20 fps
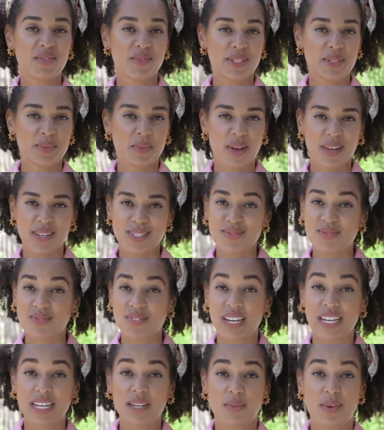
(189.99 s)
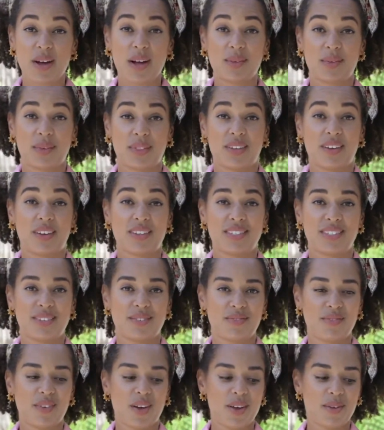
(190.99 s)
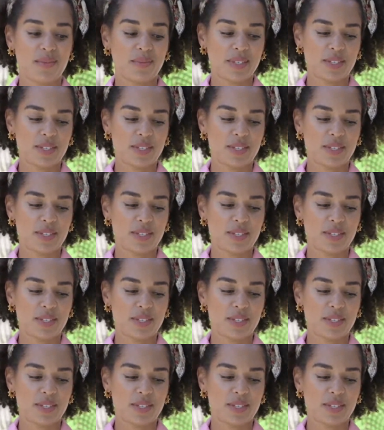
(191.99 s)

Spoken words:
which works really well with cutting foam,